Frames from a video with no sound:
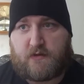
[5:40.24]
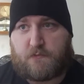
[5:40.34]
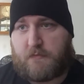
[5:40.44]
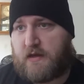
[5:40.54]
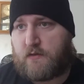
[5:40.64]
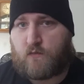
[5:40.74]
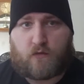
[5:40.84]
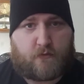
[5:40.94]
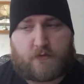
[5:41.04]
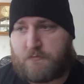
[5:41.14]
Man,
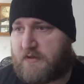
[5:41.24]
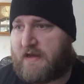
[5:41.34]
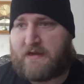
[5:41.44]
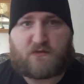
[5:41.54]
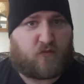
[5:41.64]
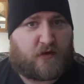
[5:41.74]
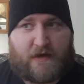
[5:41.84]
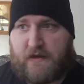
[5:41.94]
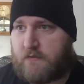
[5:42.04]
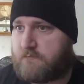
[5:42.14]
woman, black,
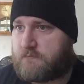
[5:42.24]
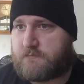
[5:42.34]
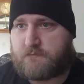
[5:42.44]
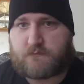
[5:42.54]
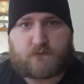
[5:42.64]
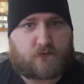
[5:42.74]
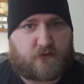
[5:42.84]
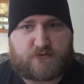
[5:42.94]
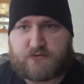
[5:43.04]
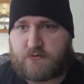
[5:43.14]
white,
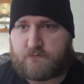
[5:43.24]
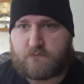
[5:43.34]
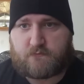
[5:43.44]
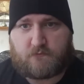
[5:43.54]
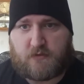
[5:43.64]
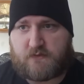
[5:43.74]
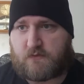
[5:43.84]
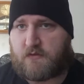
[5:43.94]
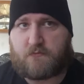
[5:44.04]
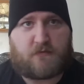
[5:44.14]
Christian,
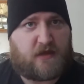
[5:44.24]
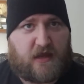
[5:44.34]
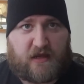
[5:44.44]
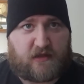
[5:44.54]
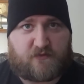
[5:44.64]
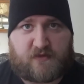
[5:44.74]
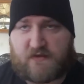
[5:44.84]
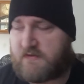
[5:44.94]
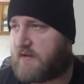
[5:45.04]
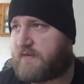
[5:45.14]
Muslim, any of
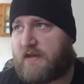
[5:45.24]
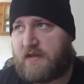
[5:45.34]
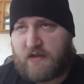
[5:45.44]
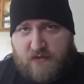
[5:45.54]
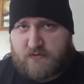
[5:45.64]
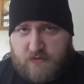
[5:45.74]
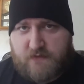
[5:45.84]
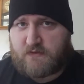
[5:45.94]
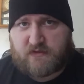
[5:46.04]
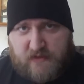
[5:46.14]
that stuff. It
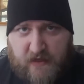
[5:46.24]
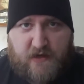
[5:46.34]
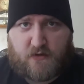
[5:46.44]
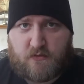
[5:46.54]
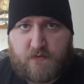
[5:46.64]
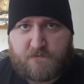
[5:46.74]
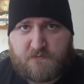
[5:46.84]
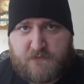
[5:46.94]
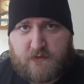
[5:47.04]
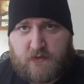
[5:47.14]
doesn't care.
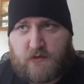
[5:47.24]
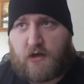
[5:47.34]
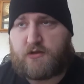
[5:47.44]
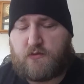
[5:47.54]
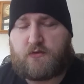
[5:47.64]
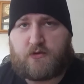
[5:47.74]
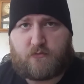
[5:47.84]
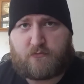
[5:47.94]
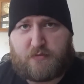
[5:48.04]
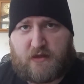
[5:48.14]
Are you a
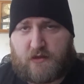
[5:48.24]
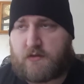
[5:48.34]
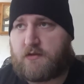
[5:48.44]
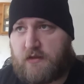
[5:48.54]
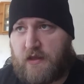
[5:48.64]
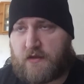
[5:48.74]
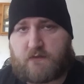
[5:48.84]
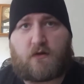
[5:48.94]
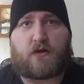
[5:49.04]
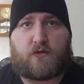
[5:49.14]
human being?
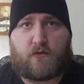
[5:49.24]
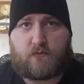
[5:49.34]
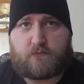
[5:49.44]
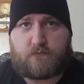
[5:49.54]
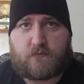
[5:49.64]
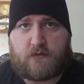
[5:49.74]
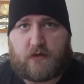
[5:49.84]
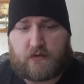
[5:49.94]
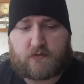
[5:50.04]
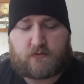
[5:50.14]
Yes. Are you
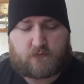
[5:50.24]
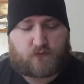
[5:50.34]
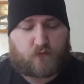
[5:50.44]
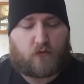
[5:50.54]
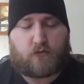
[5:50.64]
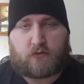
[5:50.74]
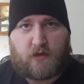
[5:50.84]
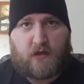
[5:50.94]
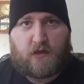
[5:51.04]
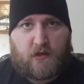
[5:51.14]
in control
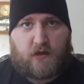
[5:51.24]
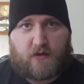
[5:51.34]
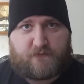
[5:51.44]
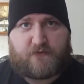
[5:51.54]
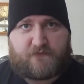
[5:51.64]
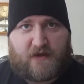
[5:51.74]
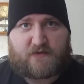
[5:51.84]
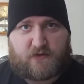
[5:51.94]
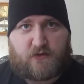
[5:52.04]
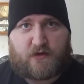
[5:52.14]
of the
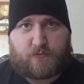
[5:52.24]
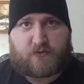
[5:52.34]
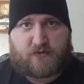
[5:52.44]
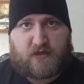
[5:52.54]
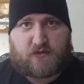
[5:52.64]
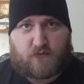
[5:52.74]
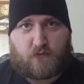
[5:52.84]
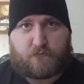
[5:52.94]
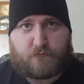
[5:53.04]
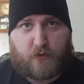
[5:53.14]
fact that you're able to take your
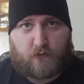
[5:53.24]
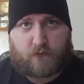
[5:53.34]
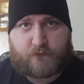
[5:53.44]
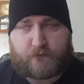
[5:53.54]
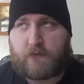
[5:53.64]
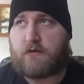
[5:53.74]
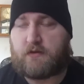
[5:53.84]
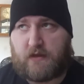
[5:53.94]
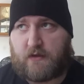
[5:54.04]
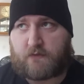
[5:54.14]
own pulse?
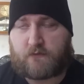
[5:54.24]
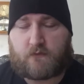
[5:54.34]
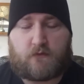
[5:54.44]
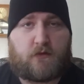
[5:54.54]
Yes.